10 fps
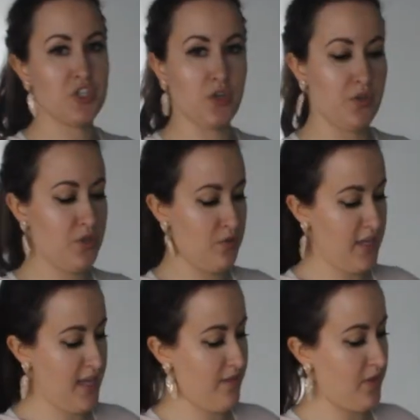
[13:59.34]
going to show you
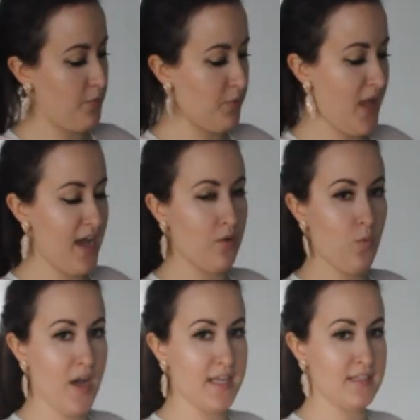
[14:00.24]
that I have like a
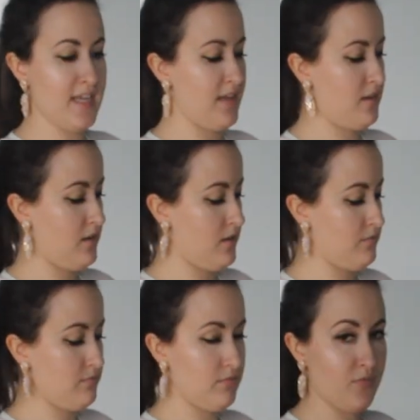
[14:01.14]
black, white, and
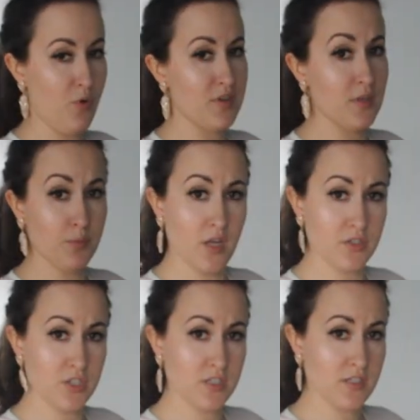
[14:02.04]
a, of course a
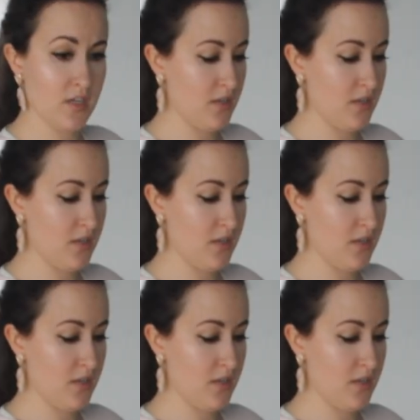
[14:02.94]
blush